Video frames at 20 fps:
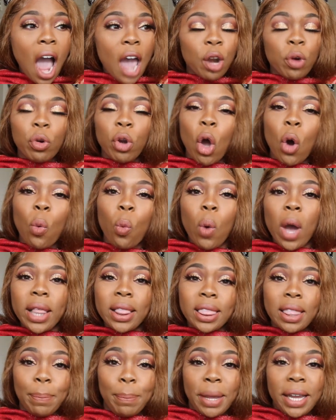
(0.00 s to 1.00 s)
I don't know
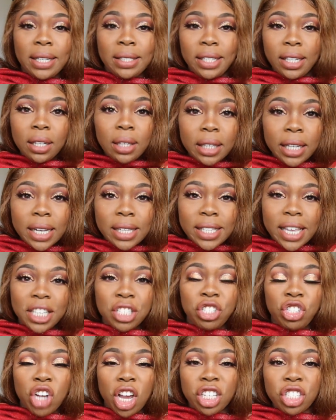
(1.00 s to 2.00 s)
what the big deal is.
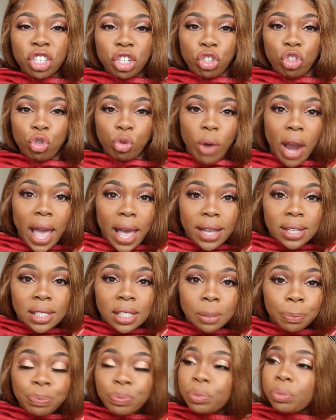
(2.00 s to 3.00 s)
It's just a
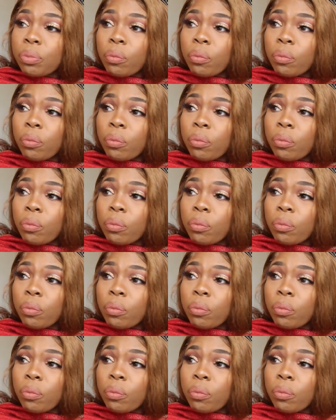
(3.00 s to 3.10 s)
dress.